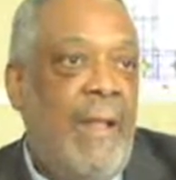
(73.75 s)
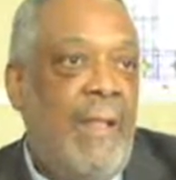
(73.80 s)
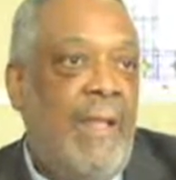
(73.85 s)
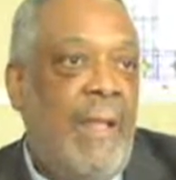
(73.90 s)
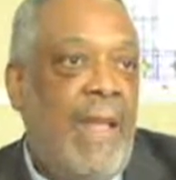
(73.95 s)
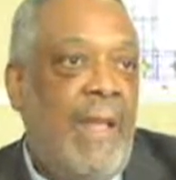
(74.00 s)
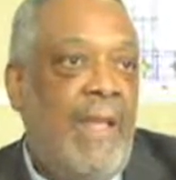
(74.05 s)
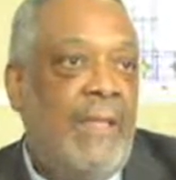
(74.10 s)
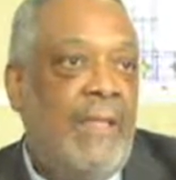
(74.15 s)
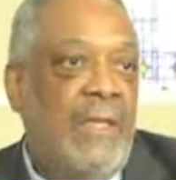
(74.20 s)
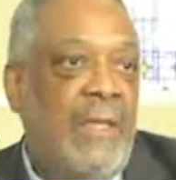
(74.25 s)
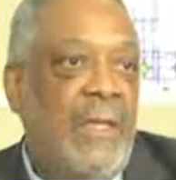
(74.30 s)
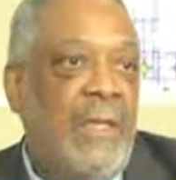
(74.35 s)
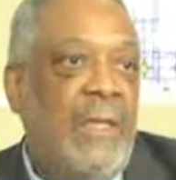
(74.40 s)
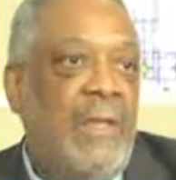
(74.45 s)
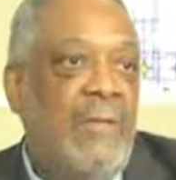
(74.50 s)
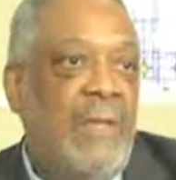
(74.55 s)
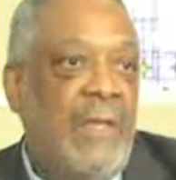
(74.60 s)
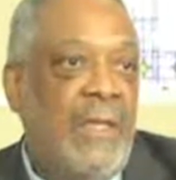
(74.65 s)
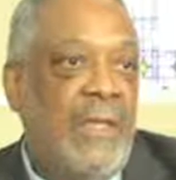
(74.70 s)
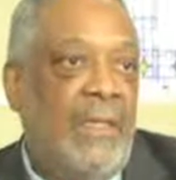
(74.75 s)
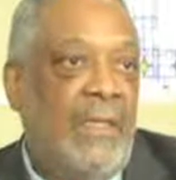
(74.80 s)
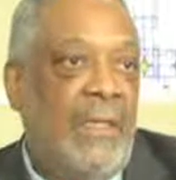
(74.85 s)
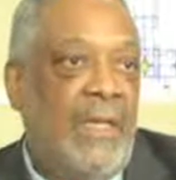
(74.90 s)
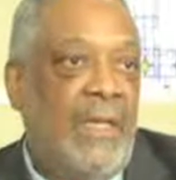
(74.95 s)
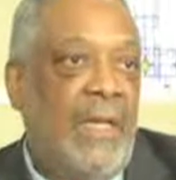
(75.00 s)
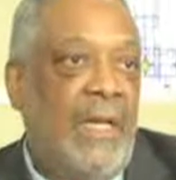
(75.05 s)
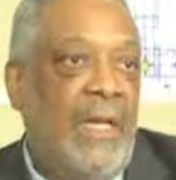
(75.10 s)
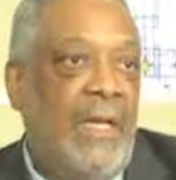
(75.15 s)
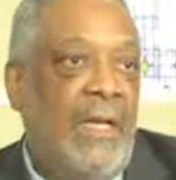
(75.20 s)
and that is the
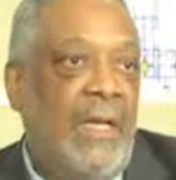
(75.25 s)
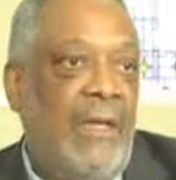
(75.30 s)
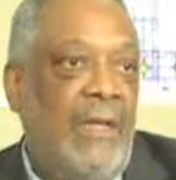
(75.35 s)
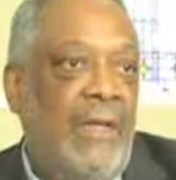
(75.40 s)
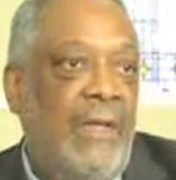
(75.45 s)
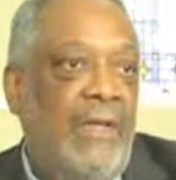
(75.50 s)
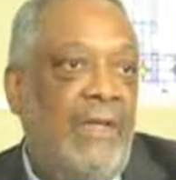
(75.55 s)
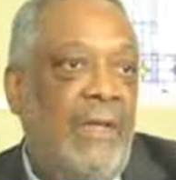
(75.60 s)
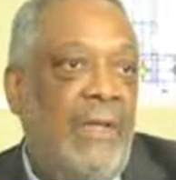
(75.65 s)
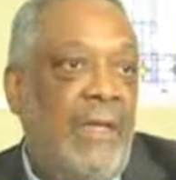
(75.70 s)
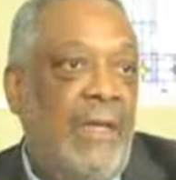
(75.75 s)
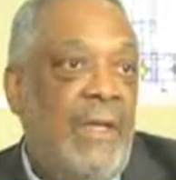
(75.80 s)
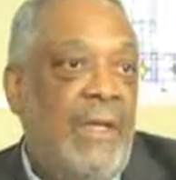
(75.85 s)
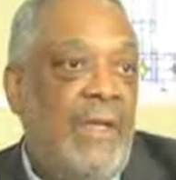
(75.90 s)
inability of